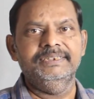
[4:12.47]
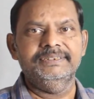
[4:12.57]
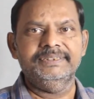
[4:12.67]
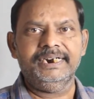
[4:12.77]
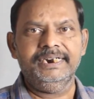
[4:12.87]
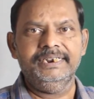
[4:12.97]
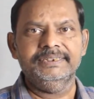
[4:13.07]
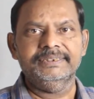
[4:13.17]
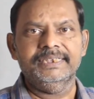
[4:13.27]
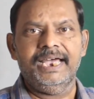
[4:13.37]
Second is
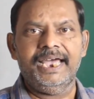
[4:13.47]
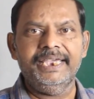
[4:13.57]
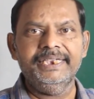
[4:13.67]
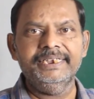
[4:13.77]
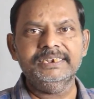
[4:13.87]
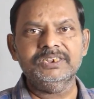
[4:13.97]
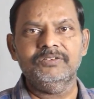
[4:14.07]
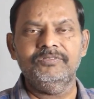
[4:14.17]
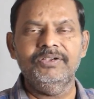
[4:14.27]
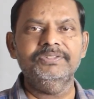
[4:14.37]
Huygens
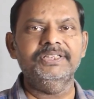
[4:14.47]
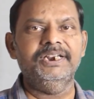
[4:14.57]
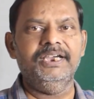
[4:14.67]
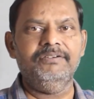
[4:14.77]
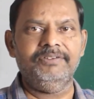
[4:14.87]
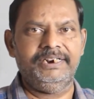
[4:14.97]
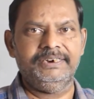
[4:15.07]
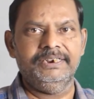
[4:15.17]
wave theory of light.